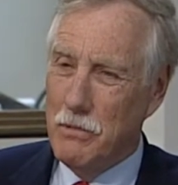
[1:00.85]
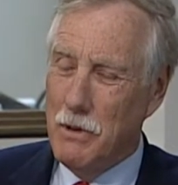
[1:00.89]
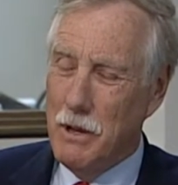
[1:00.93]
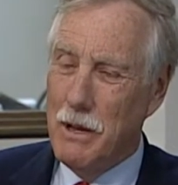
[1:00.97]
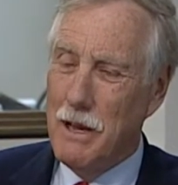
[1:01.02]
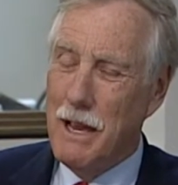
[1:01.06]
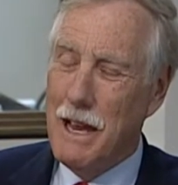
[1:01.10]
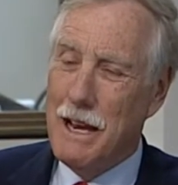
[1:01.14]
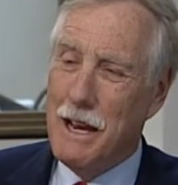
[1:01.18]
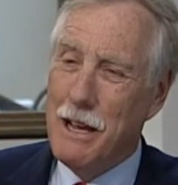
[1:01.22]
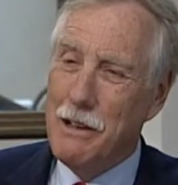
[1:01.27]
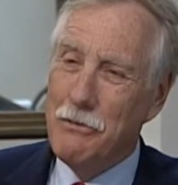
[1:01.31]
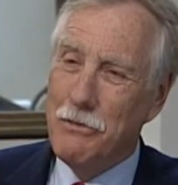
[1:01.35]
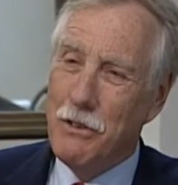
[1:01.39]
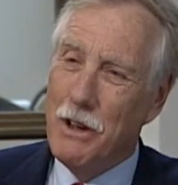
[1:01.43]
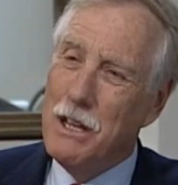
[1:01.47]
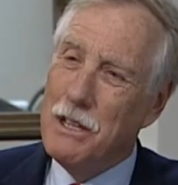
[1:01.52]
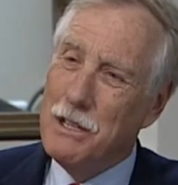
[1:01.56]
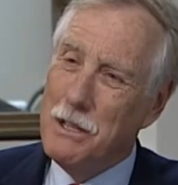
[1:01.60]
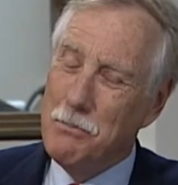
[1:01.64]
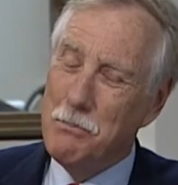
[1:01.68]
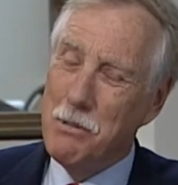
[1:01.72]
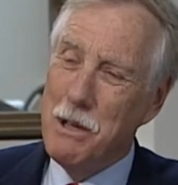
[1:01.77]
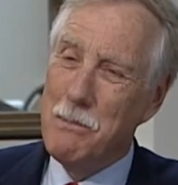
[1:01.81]
and I
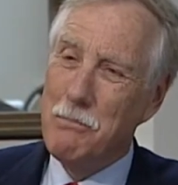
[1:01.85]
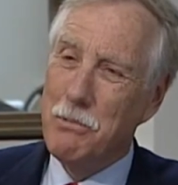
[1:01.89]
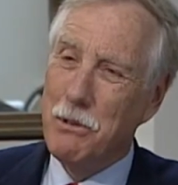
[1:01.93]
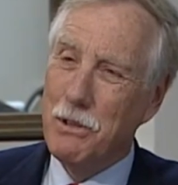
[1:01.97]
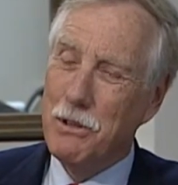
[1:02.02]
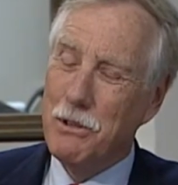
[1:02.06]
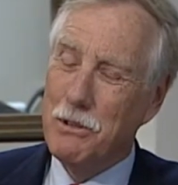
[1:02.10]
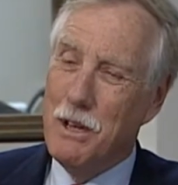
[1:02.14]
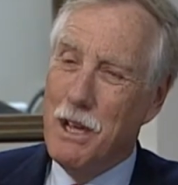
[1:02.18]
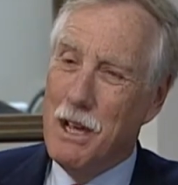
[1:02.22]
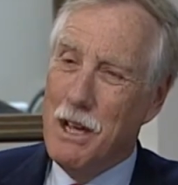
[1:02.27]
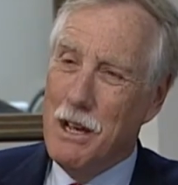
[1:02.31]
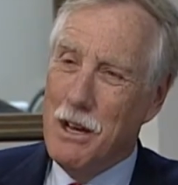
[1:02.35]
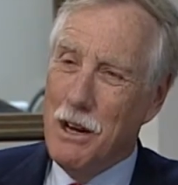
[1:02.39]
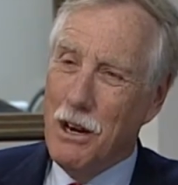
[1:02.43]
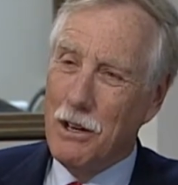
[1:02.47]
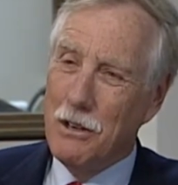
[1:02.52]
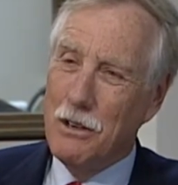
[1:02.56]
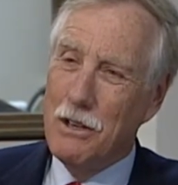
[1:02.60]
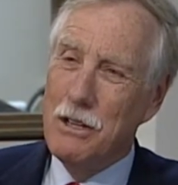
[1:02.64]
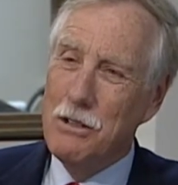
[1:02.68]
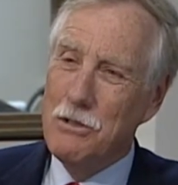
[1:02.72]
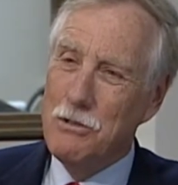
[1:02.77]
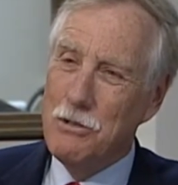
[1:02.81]
find that people are,
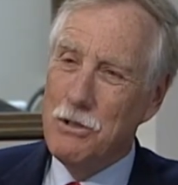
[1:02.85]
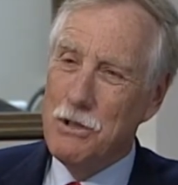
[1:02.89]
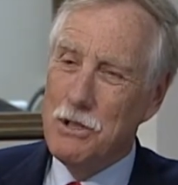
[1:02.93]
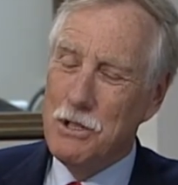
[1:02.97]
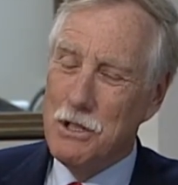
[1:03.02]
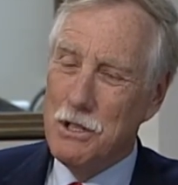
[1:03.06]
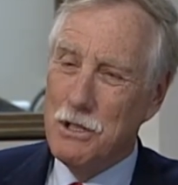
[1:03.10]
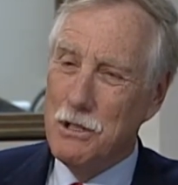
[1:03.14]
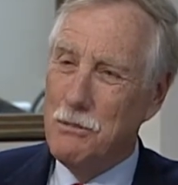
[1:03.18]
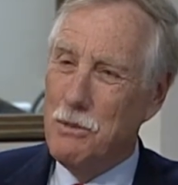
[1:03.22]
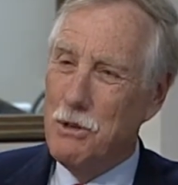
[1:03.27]
are interested.